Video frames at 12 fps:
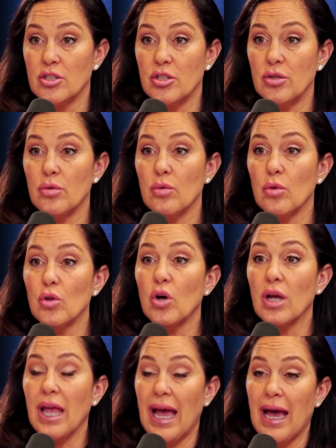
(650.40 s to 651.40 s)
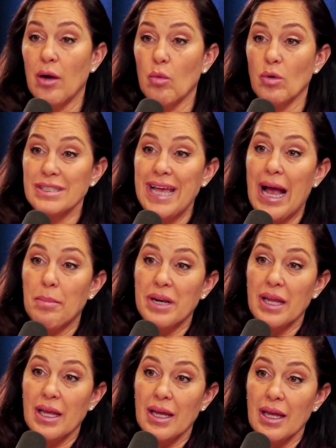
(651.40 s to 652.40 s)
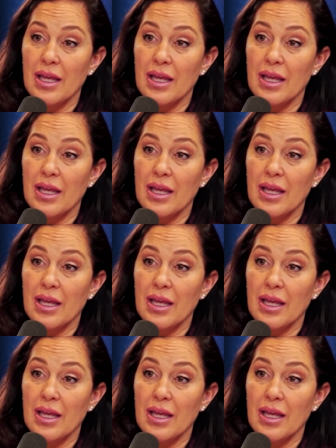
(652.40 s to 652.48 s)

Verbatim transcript: to look at what's happening